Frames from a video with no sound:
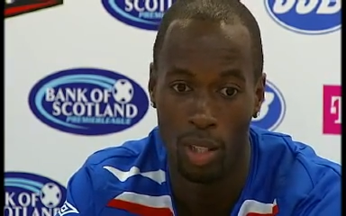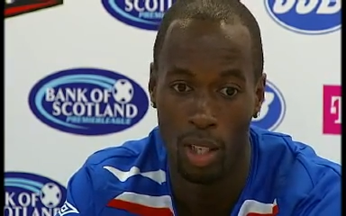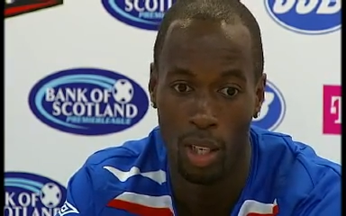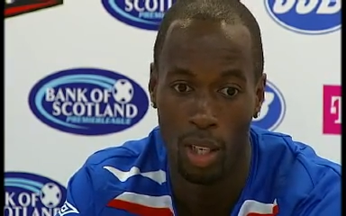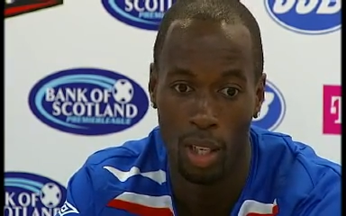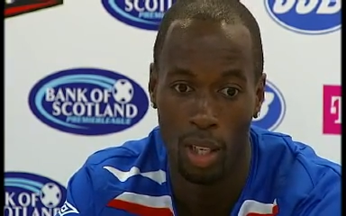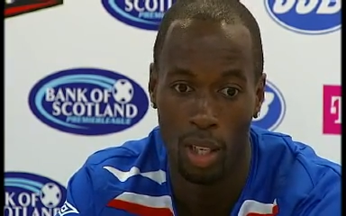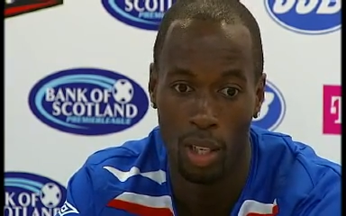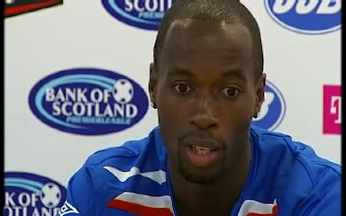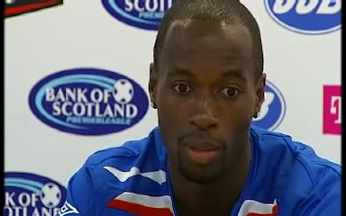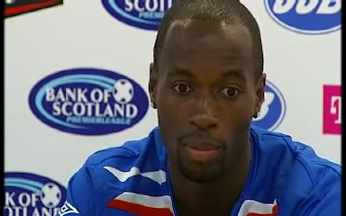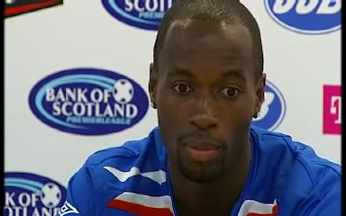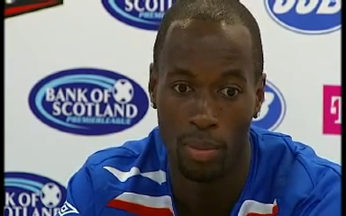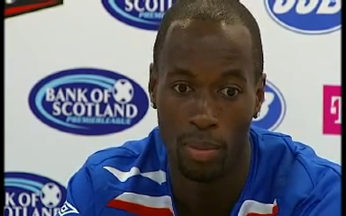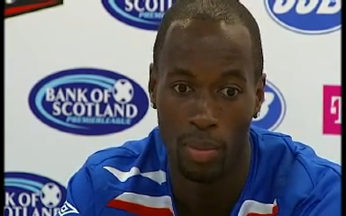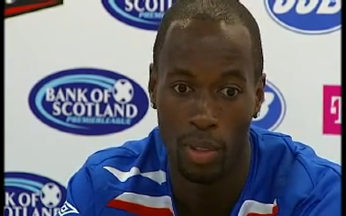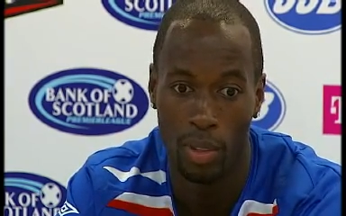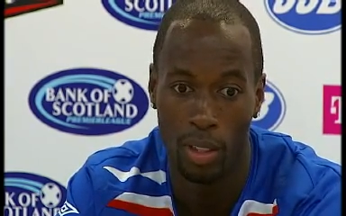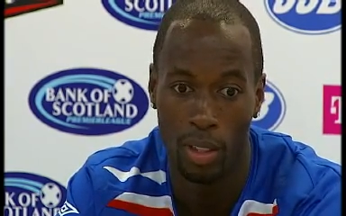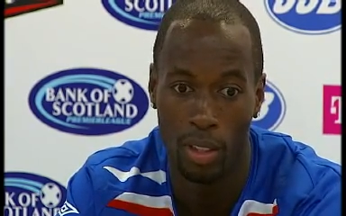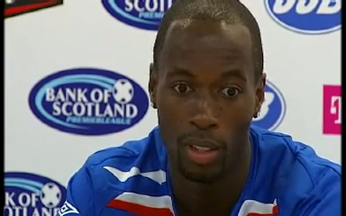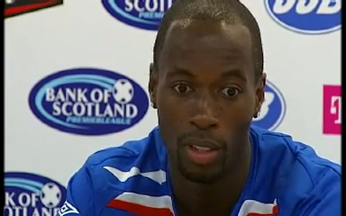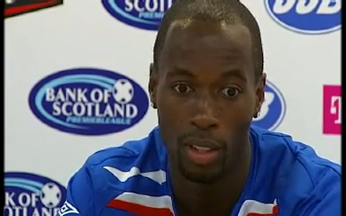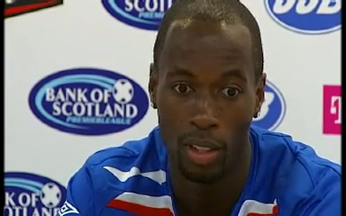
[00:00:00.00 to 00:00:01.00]
and
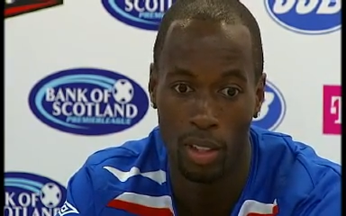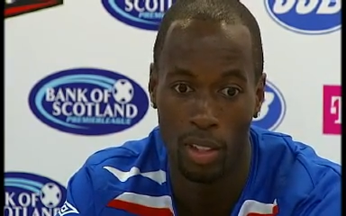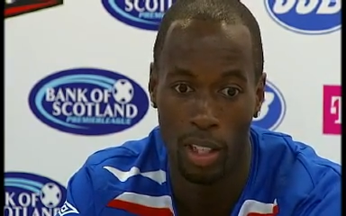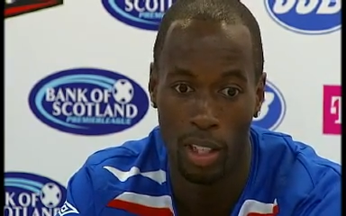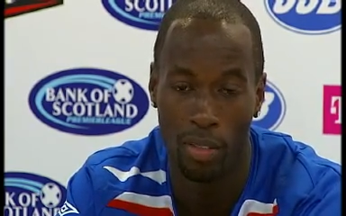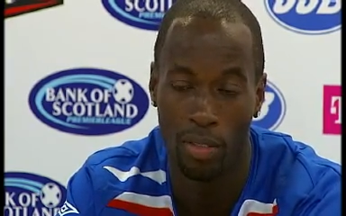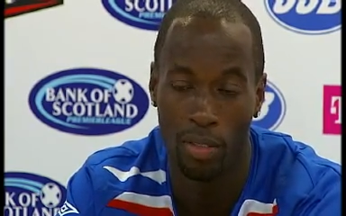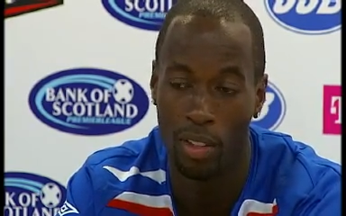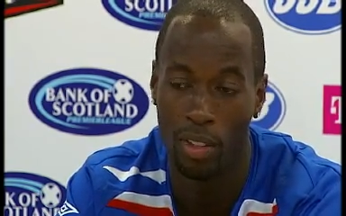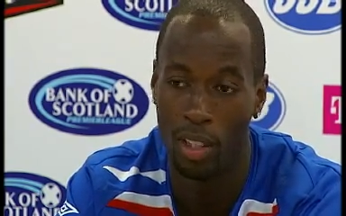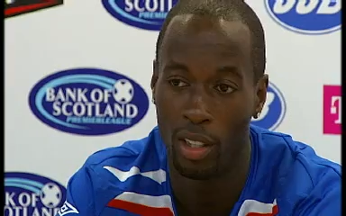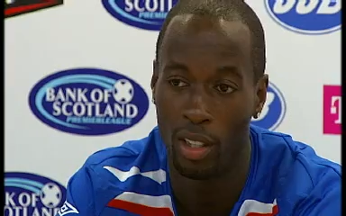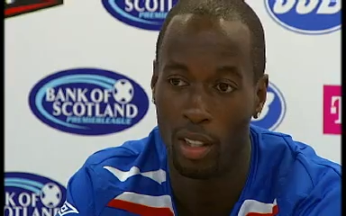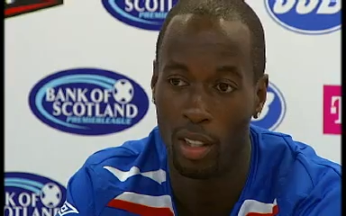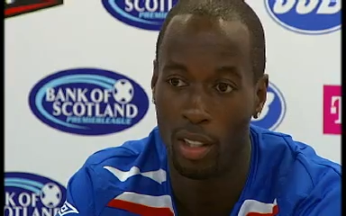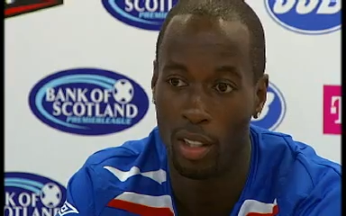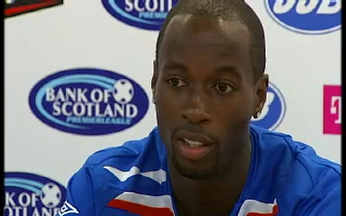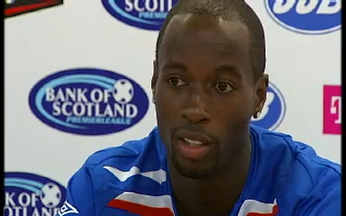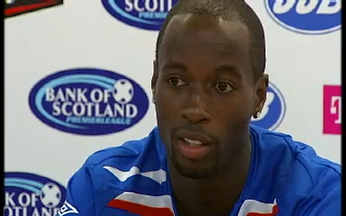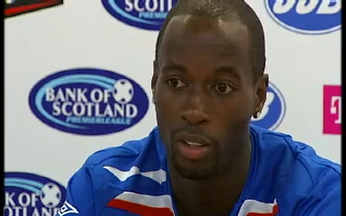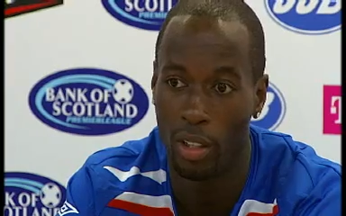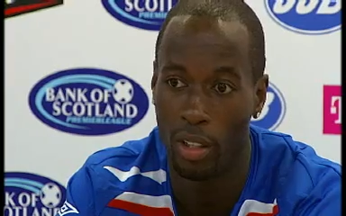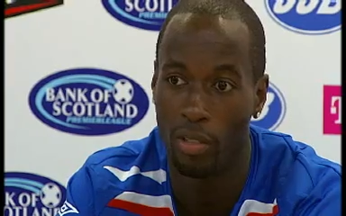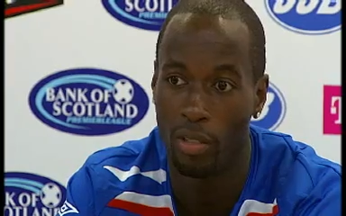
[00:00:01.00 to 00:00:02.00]
they're definitely
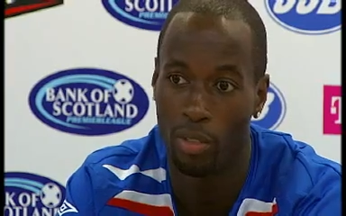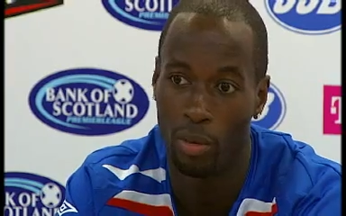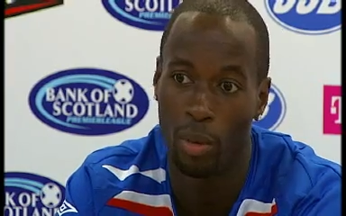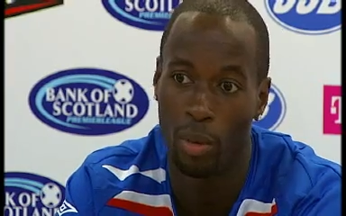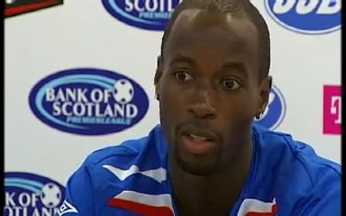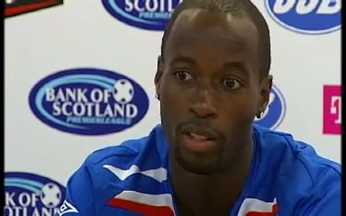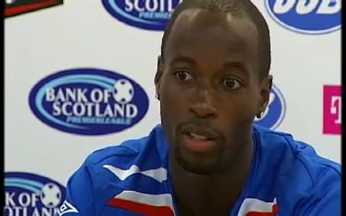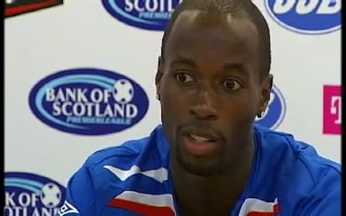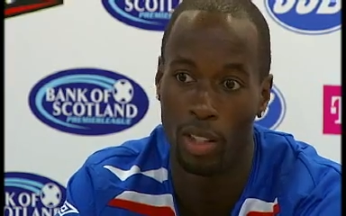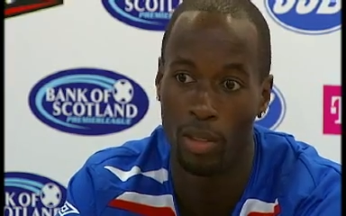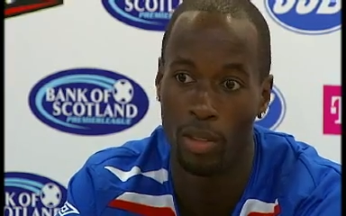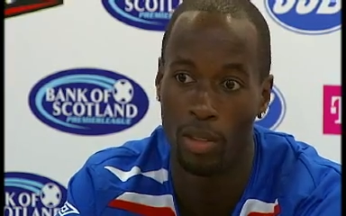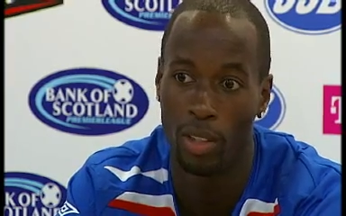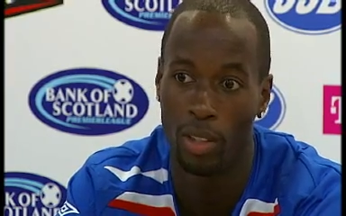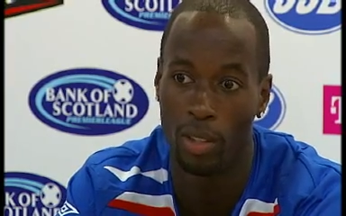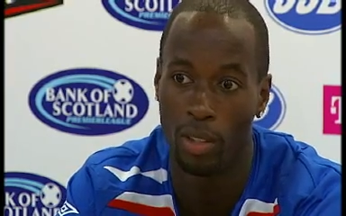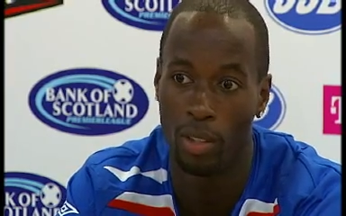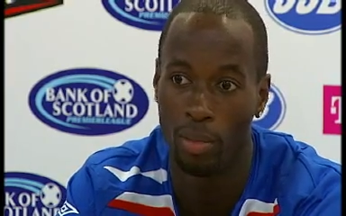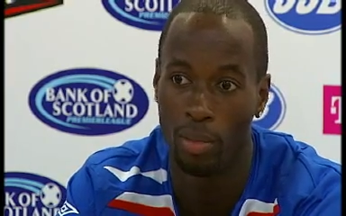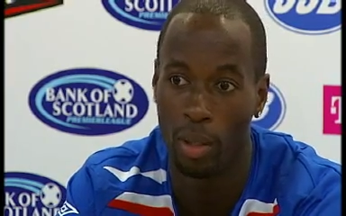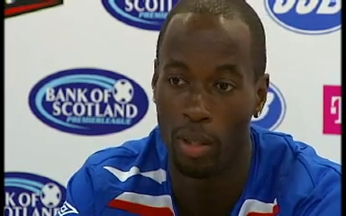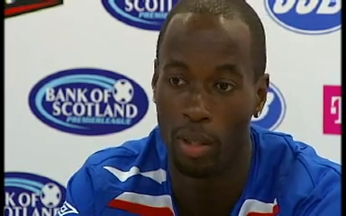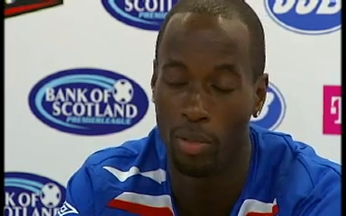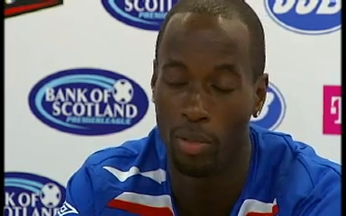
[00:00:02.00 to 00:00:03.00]
a great football team to
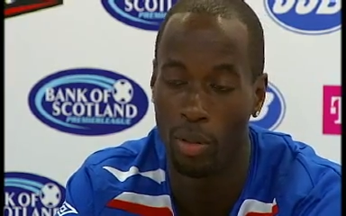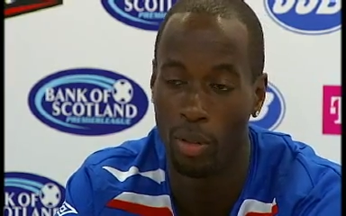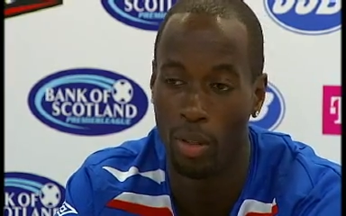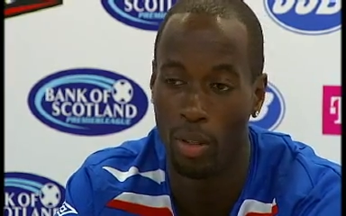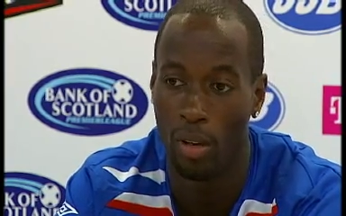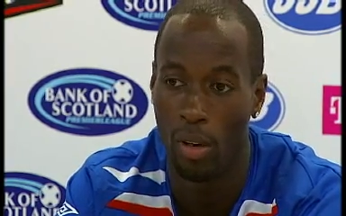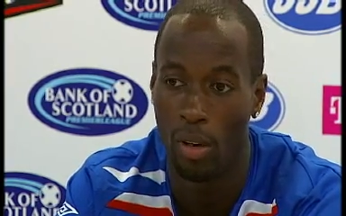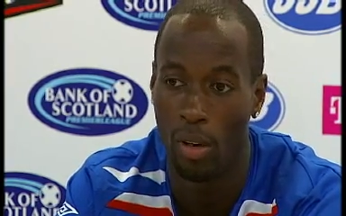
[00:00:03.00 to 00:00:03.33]
play for.